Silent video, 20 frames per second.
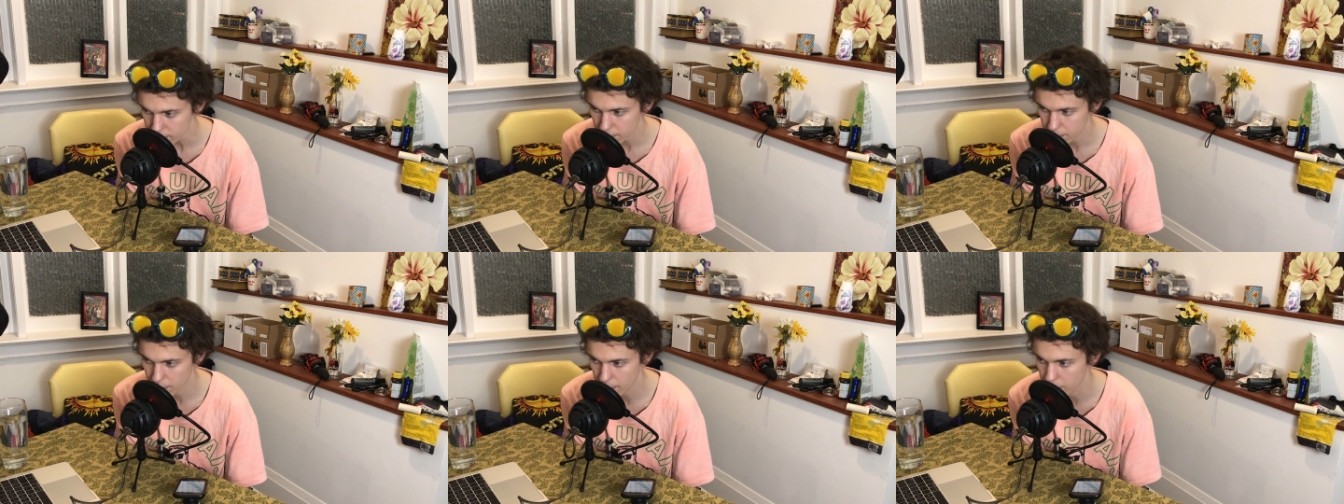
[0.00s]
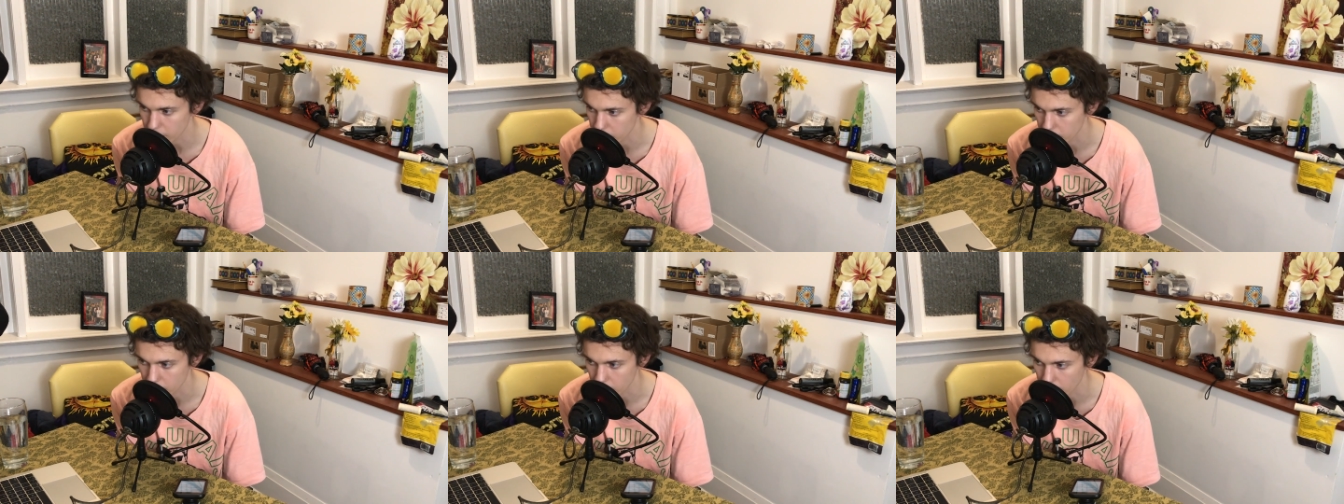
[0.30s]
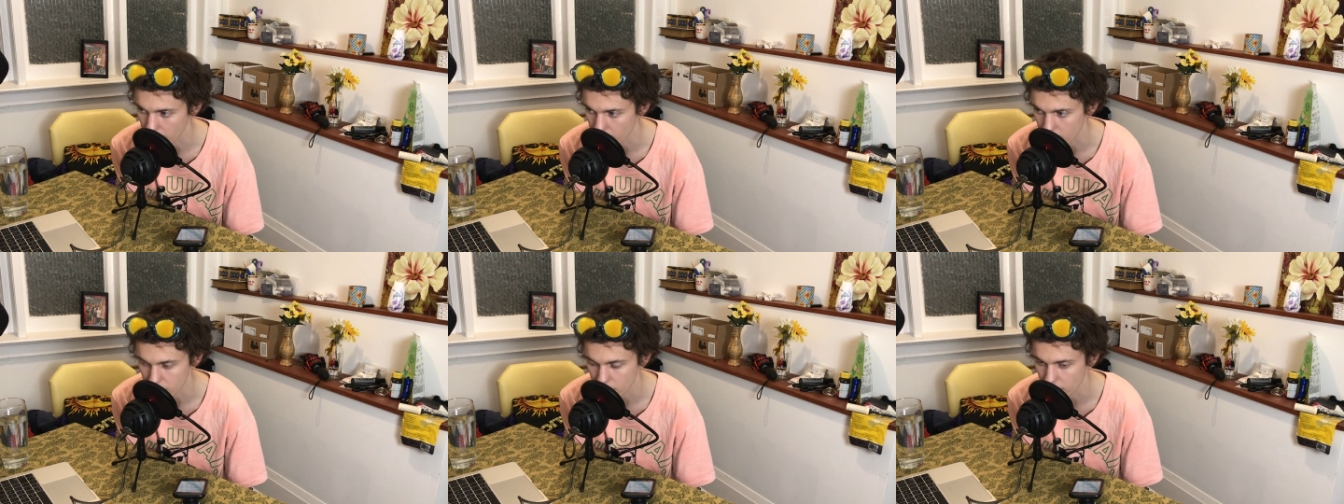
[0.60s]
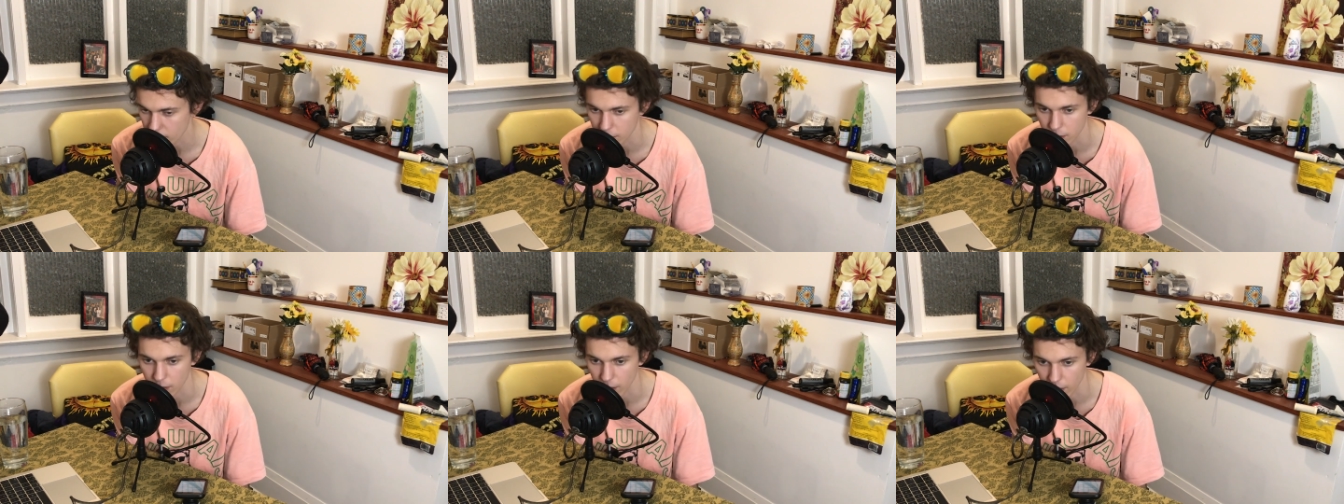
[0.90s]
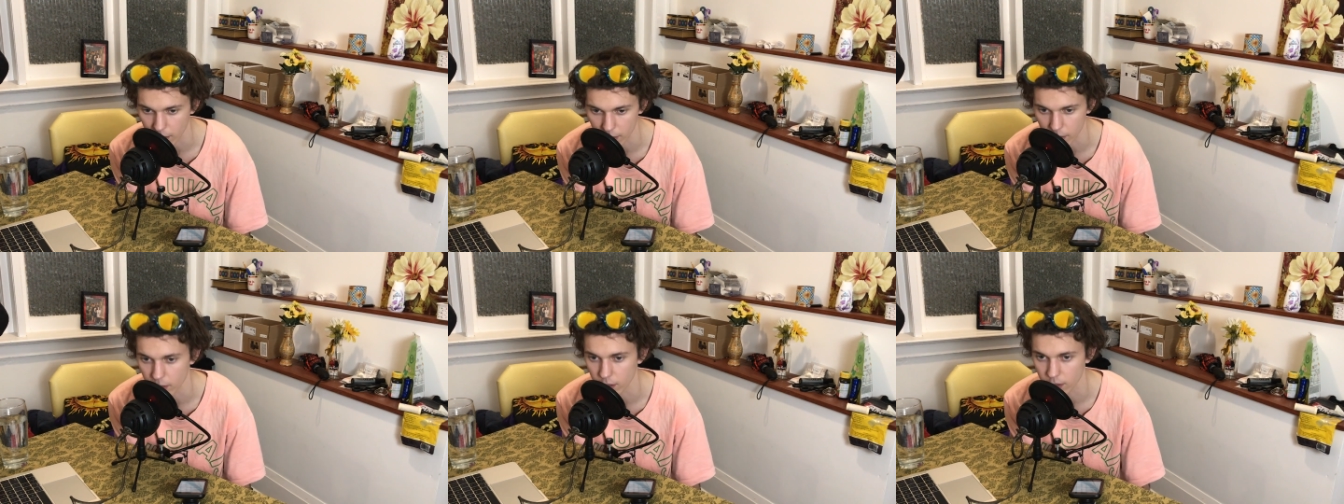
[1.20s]
People are doing this. They're not doing it
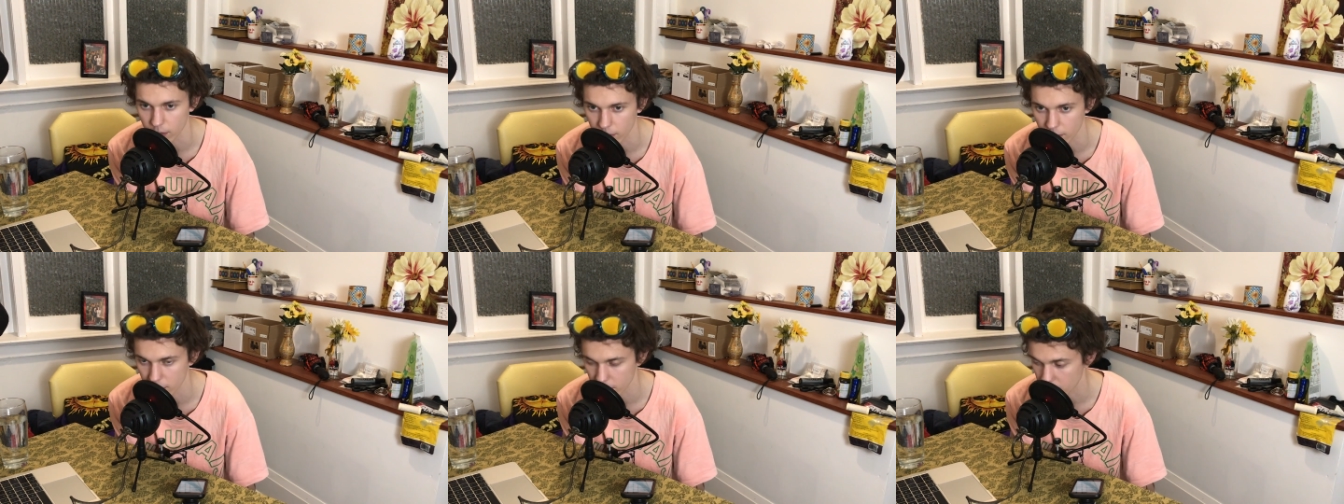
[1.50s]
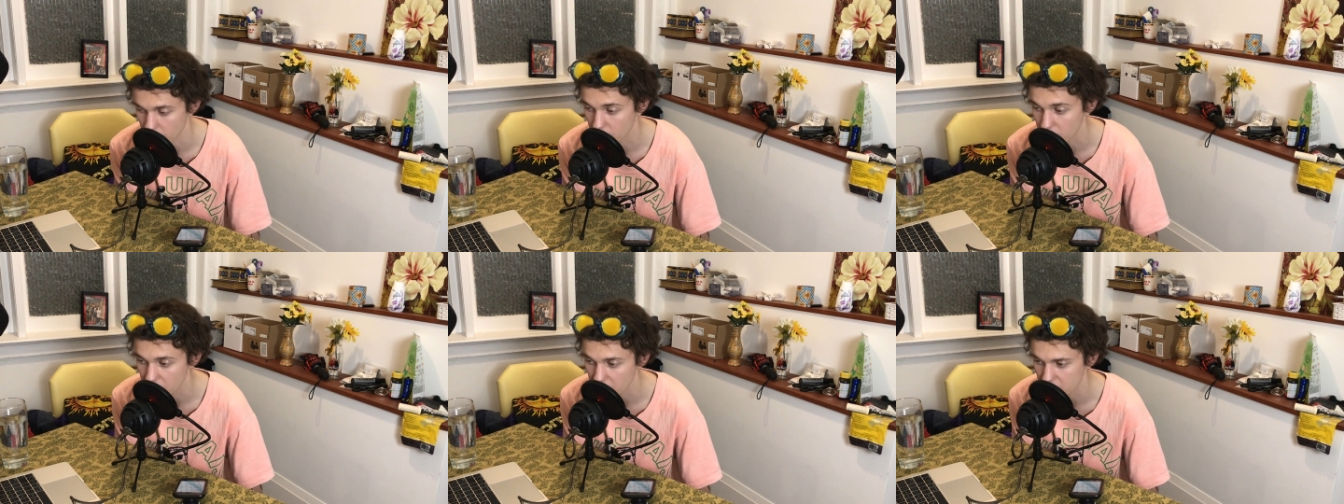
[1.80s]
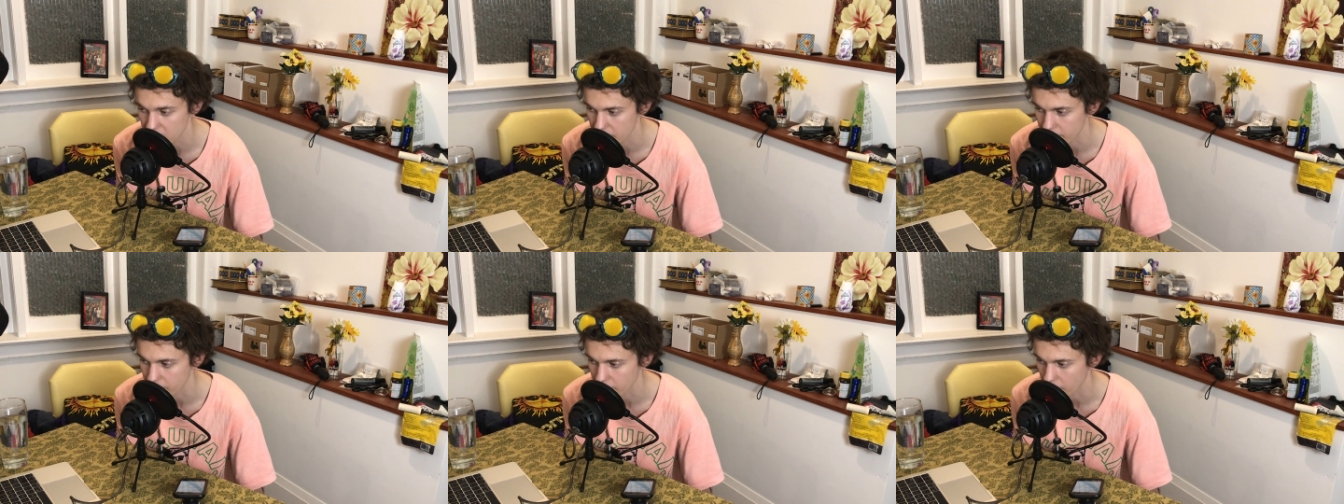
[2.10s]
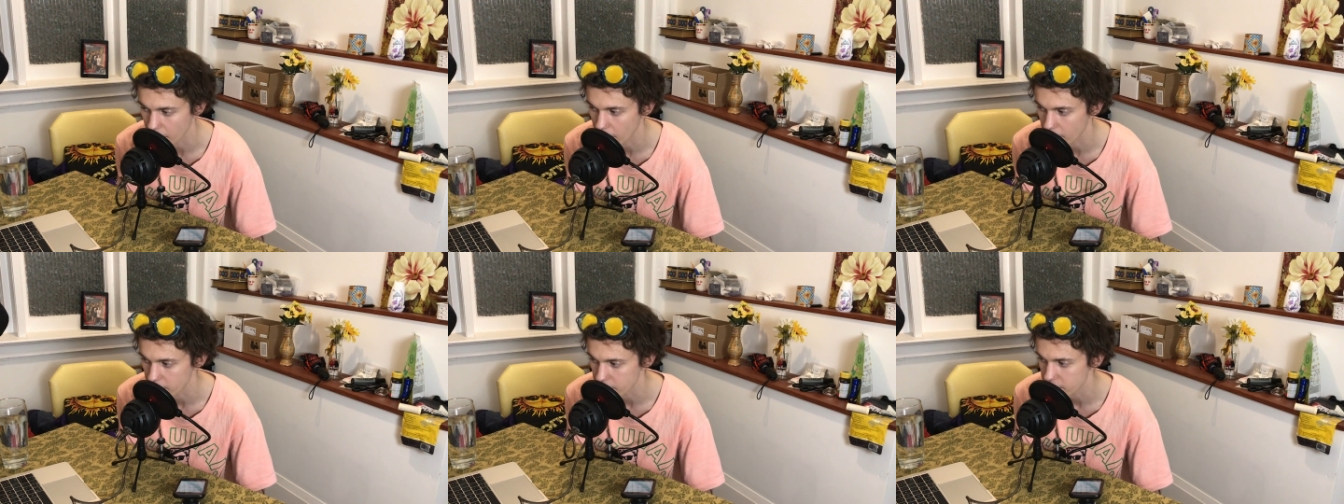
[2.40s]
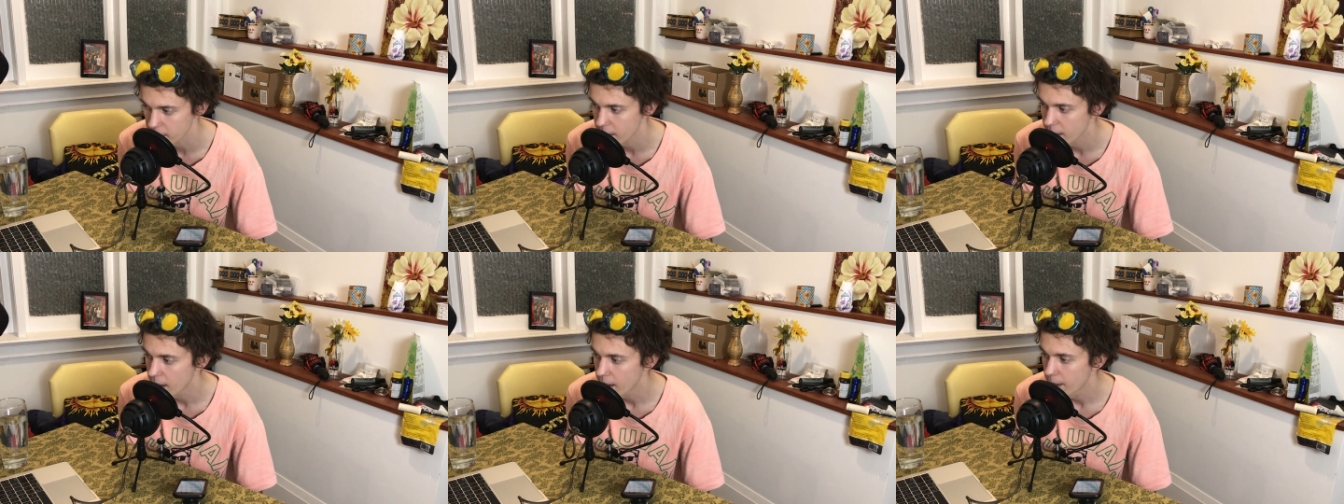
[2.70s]
out of the goodness, goodness of their
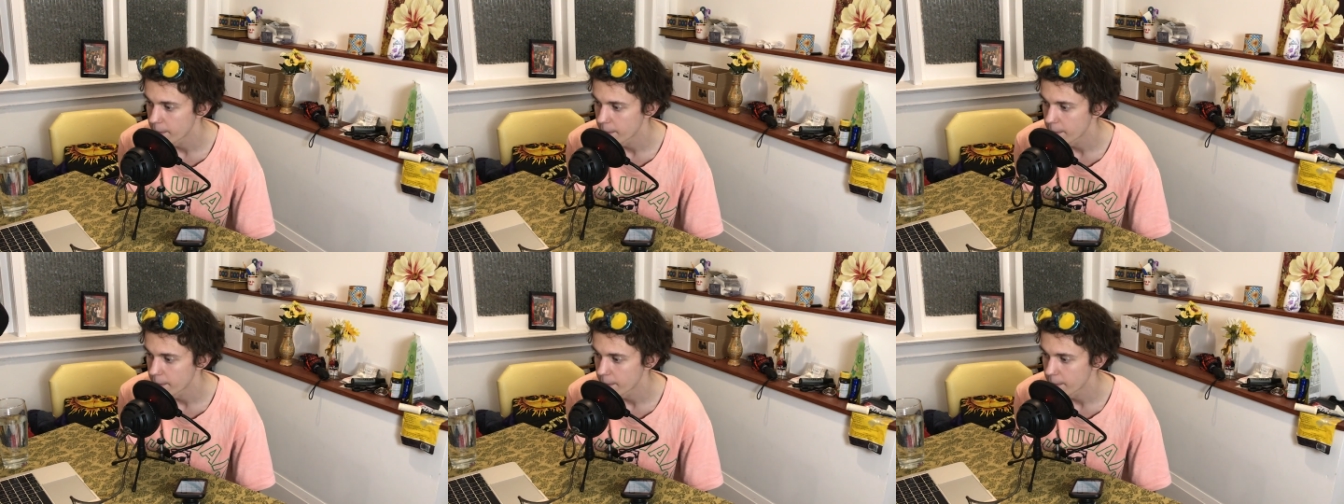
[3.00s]
hearts.